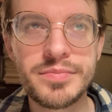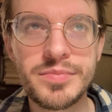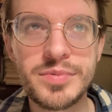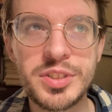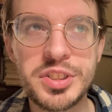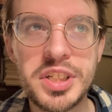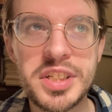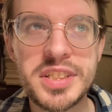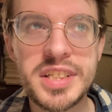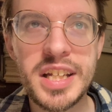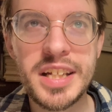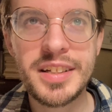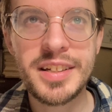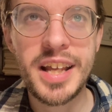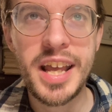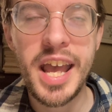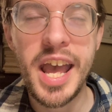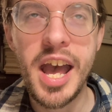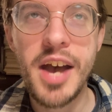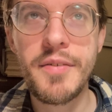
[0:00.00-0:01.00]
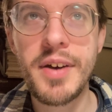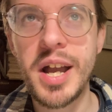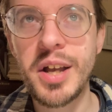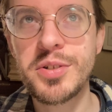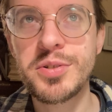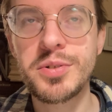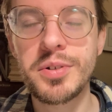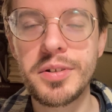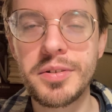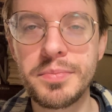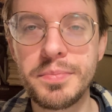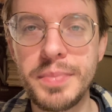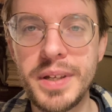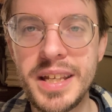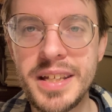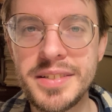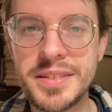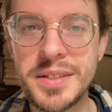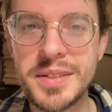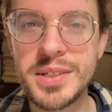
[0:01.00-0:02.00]
just to have extra
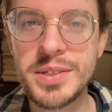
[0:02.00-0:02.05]
pieces.